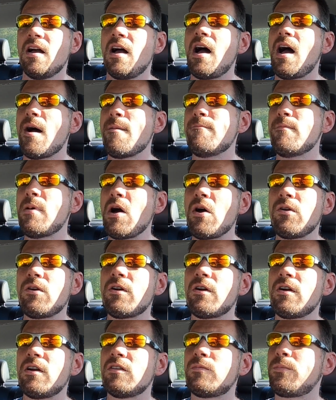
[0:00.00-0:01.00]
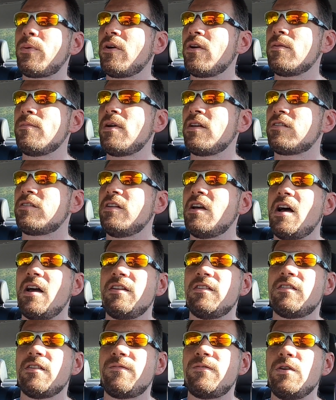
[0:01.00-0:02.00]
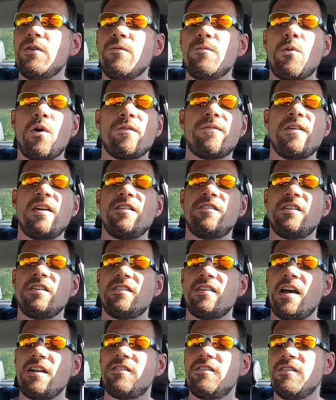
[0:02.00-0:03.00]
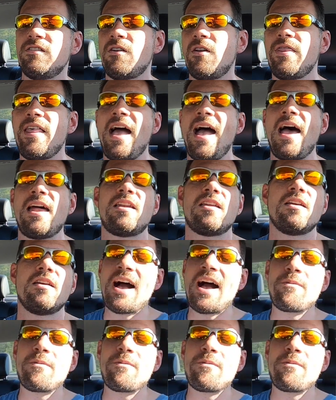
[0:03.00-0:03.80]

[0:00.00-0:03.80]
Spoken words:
Motor is pretty much done, just a few more finishing touches on that.